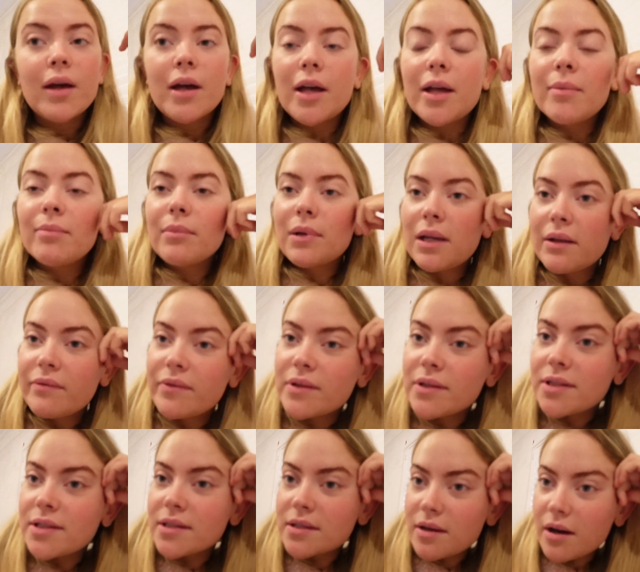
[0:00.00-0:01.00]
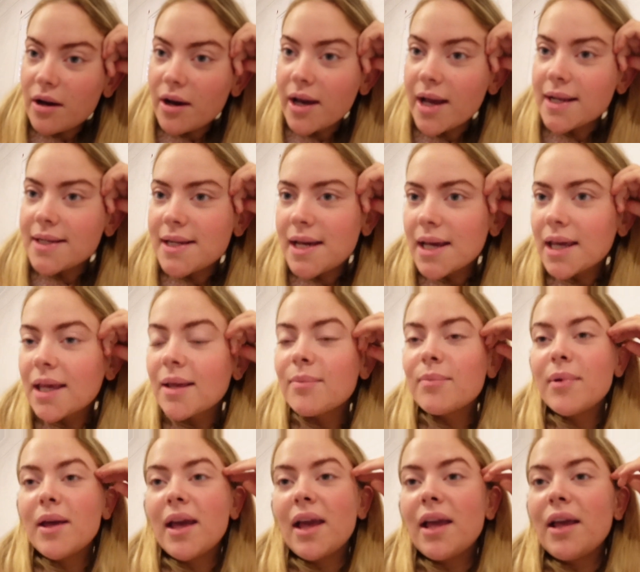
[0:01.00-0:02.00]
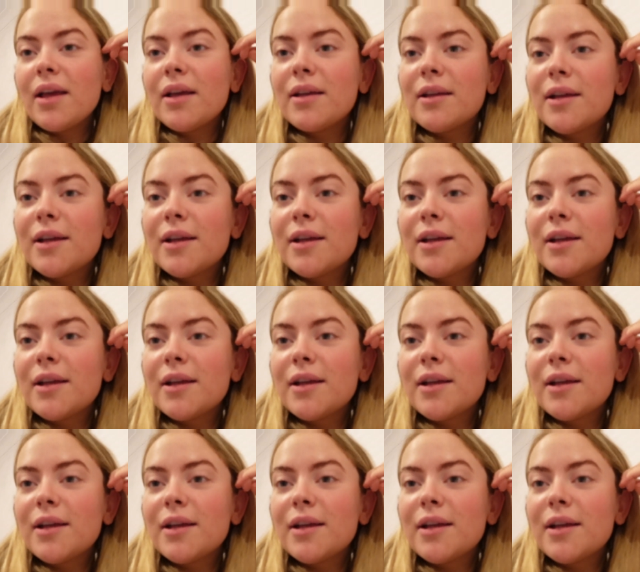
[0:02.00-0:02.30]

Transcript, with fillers: Um, Liv and Sky are taking me